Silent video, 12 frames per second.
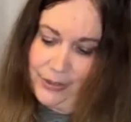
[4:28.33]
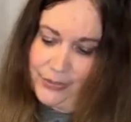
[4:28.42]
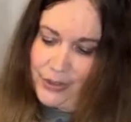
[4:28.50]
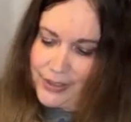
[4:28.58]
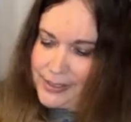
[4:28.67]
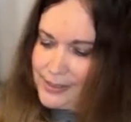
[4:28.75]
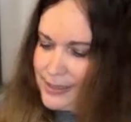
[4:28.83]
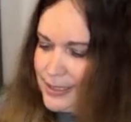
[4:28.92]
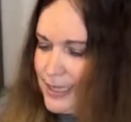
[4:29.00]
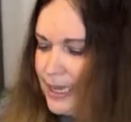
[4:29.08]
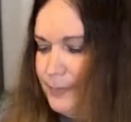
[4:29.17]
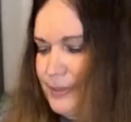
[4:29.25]
don't know if y'all can
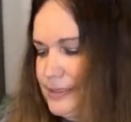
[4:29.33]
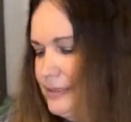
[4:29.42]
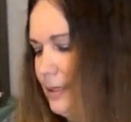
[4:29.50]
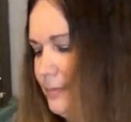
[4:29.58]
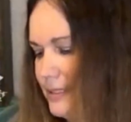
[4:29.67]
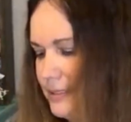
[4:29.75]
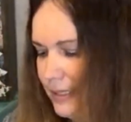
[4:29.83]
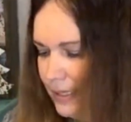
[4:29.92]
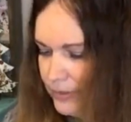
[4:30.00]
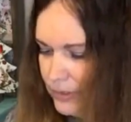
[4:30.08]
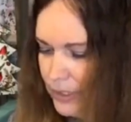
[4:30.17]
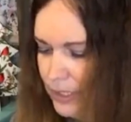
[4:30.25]
see that, but it's coming
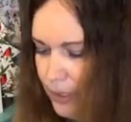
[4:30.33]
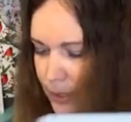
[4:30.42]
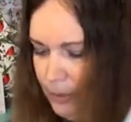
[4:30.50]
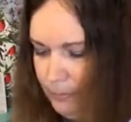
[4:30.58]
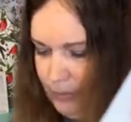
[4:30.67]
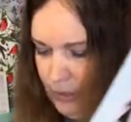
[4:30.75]
together.